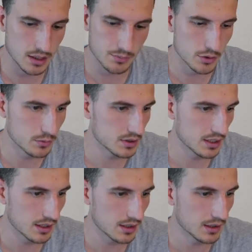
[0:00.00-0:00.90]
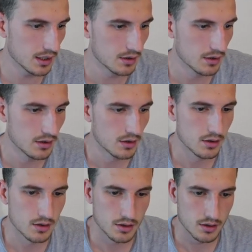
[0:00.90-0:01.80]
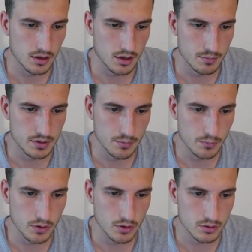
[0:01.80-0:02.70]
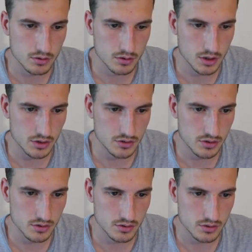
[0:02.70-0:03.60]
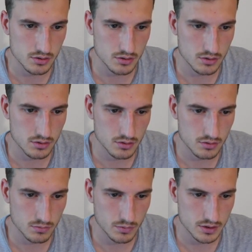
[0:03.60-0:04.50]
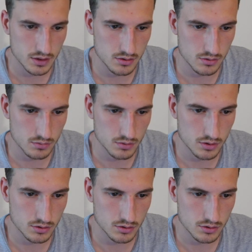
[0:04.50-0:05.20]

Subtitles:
Cam Newton sneaking in there. And then we've got Cousins. Where's he to?